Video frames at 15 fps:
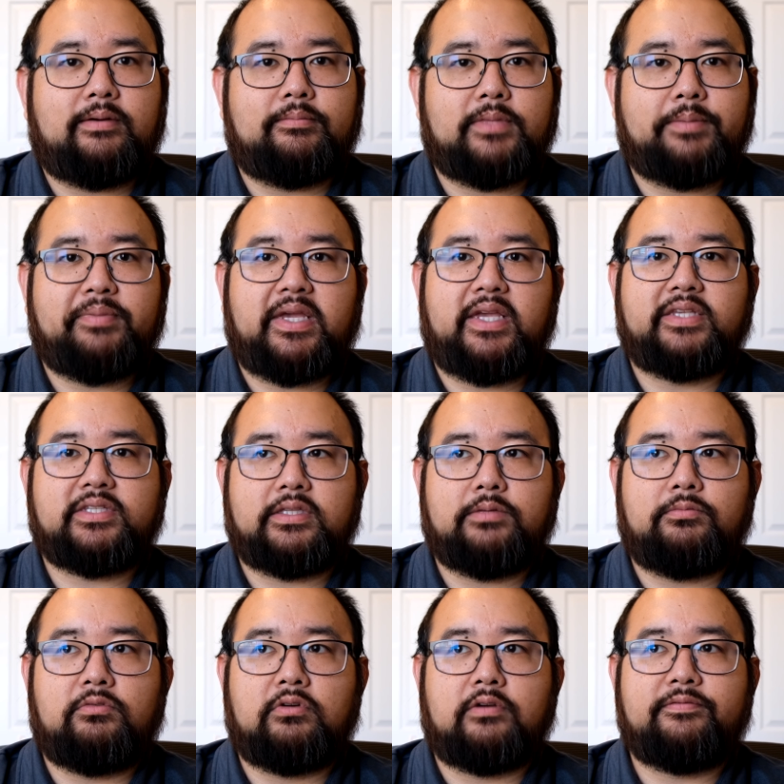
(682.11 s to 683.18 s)
The bass and the
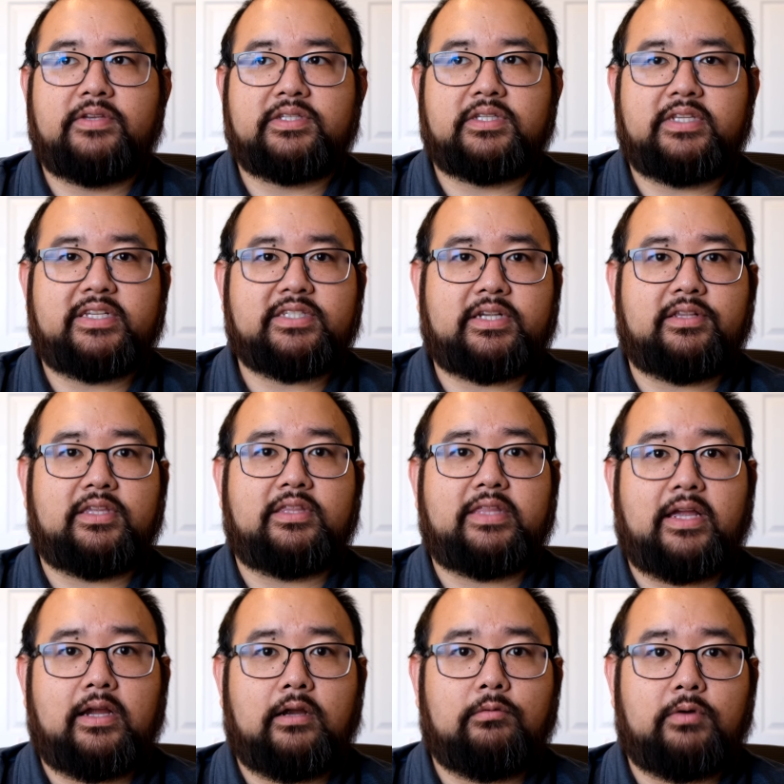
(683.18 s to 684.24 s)
warmth isn't necessarily
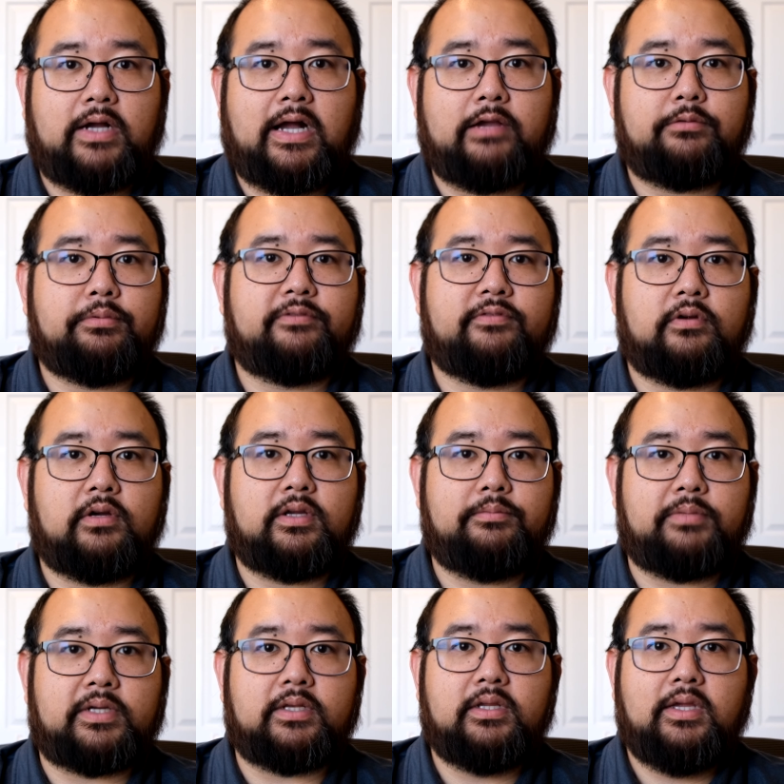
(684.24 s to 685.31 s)
there where I would prefer it,
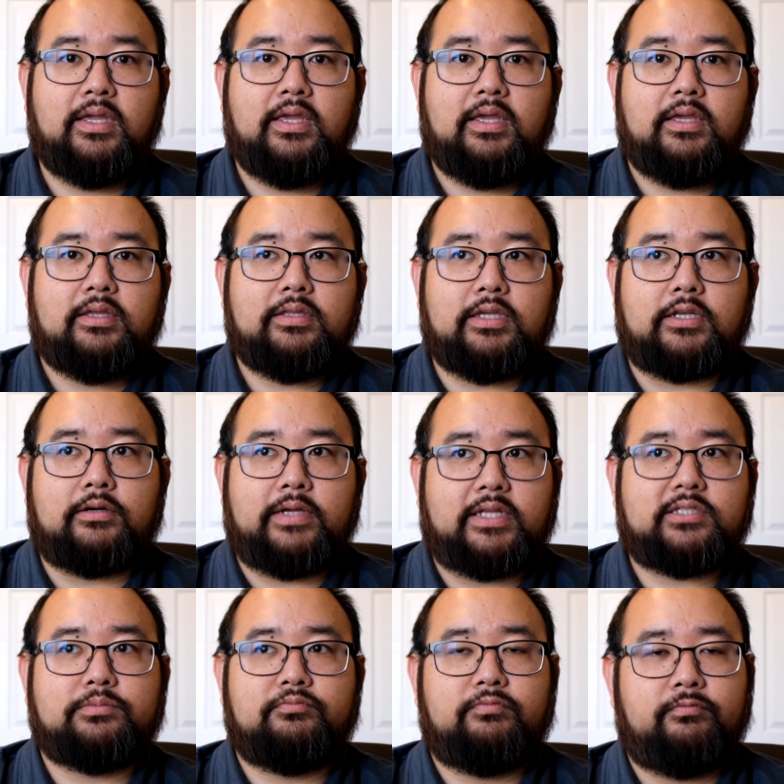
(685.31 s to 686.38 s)
but you know,
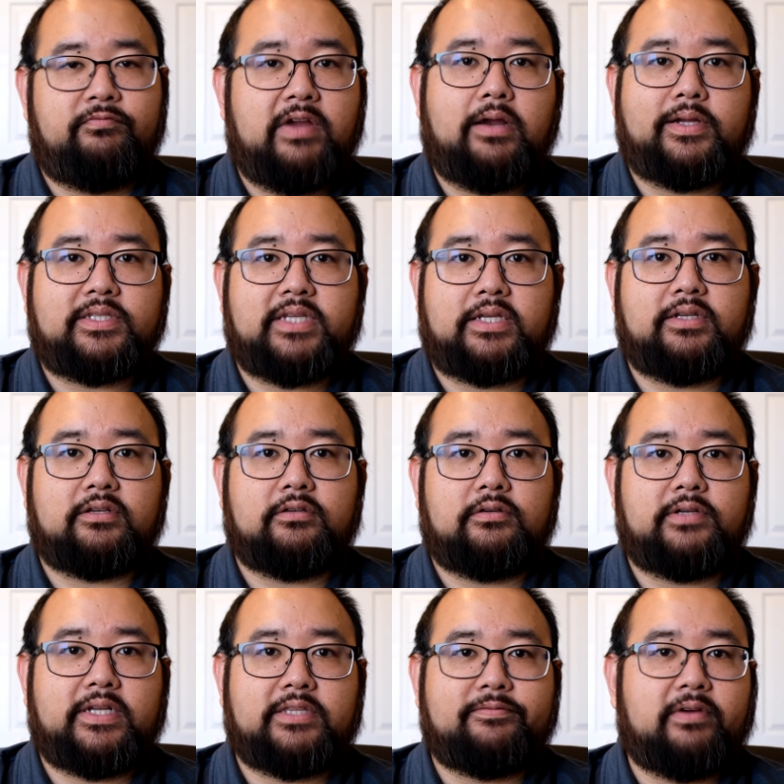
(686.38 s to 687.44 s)
it's very technical
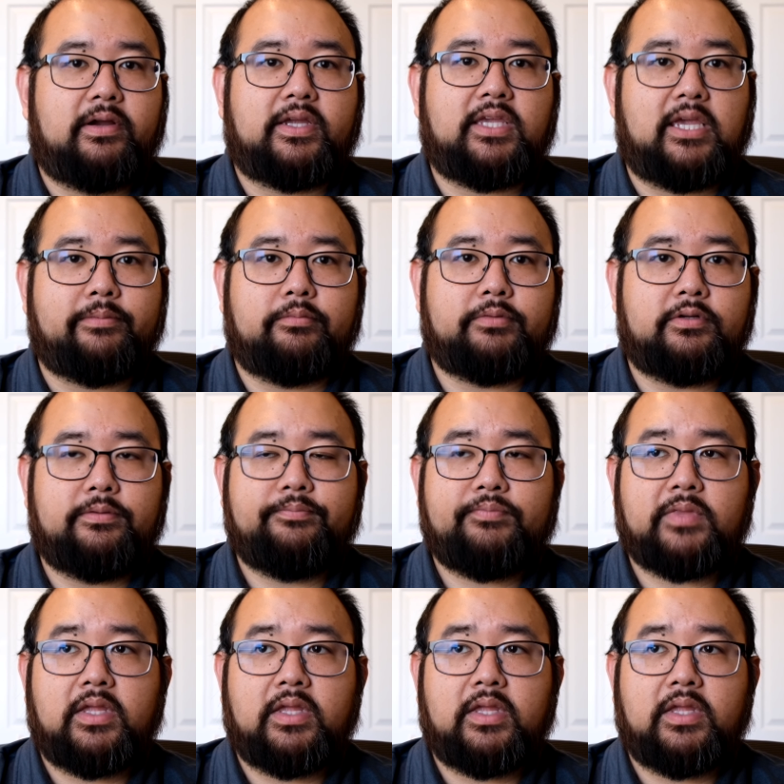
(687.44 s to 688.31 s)
and very capable.